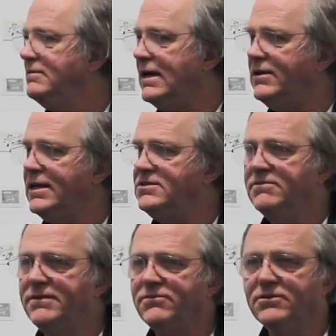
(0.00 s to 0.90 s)
nowadays
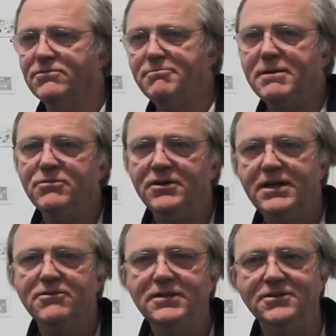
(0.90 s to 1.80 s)
who've ever remembered
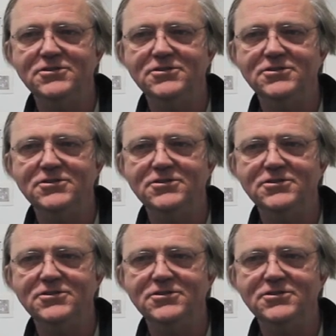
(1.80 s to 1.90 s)
hearing